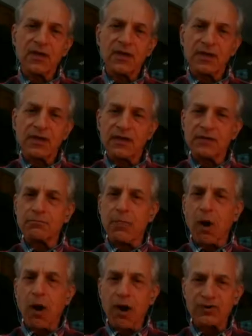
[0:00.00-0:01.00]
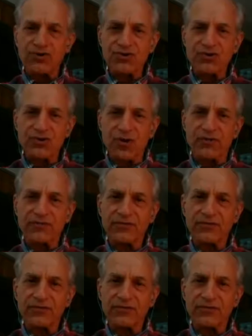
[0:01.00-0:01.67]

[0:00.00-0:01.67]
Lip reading: in March of